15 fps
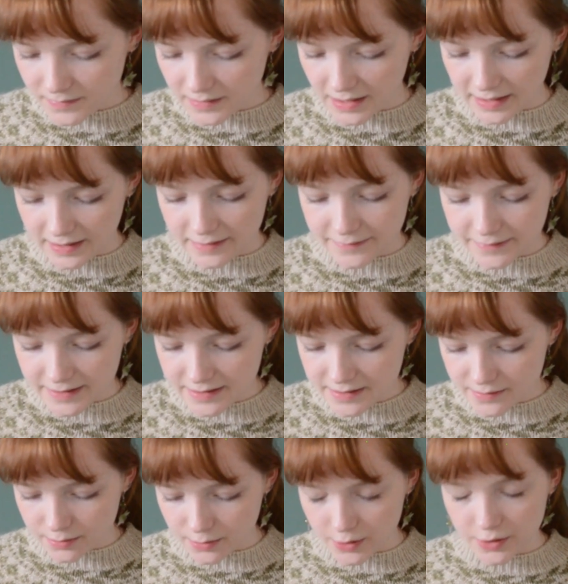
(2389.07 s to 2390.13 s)
And if
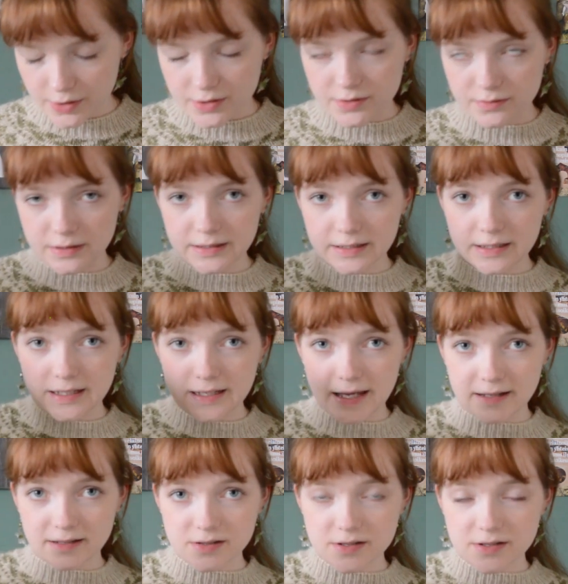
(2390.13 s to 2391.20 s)
this works with the
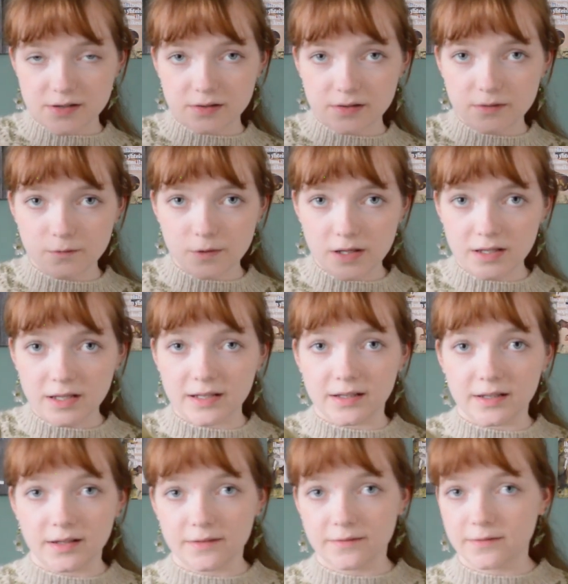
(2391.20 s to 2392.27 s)
hand-dyed yarn well, and
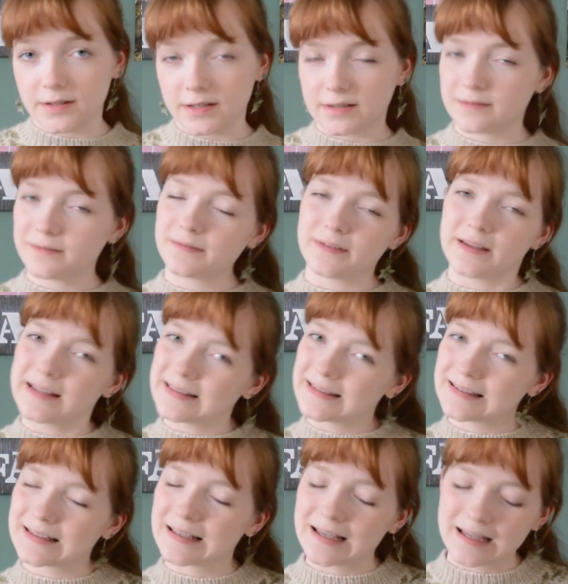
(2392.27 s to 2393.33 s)
I love like the
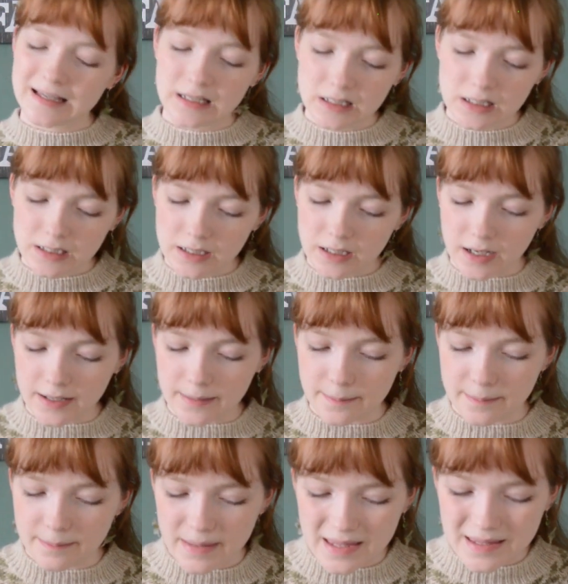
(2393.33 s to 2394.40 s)
fit, I
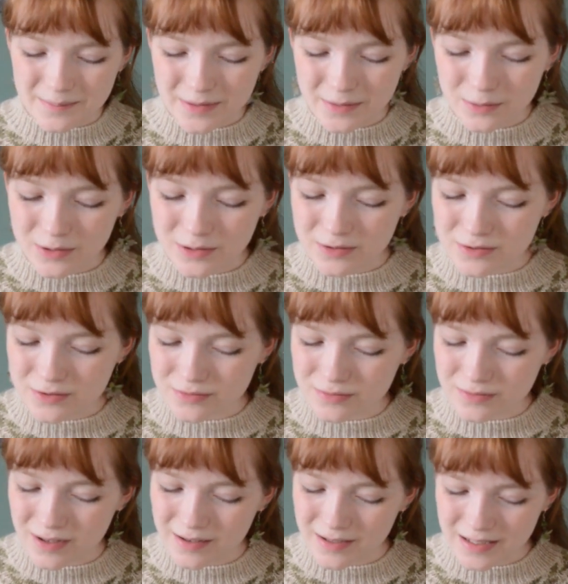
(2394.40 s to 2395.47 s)
maybe will
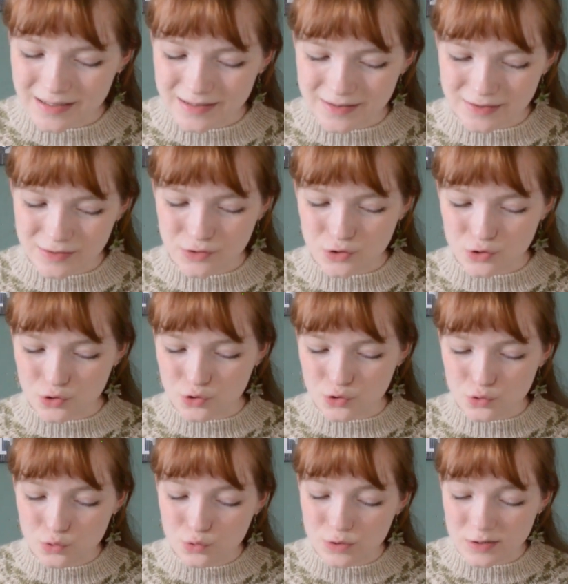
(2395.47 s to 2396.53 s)
try
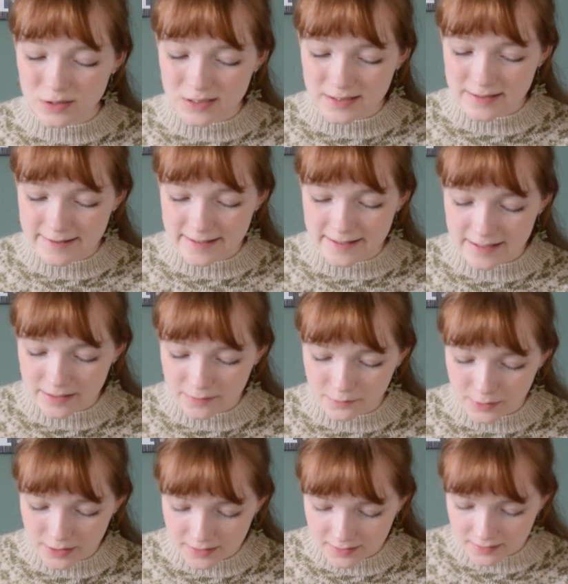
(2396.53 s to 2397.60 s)
to knit it
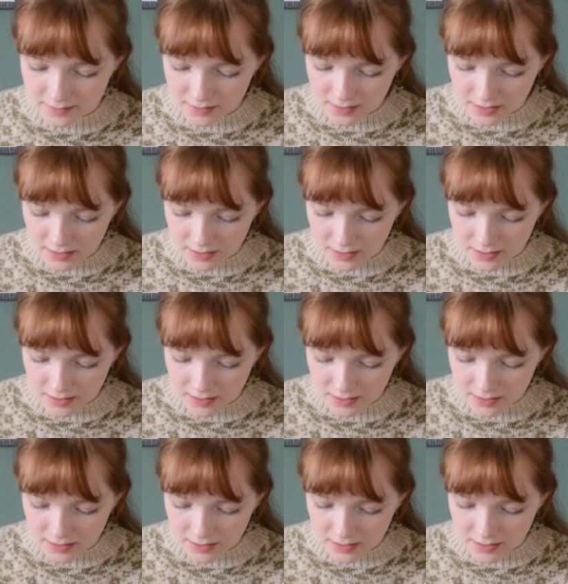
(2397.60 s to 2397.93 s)
with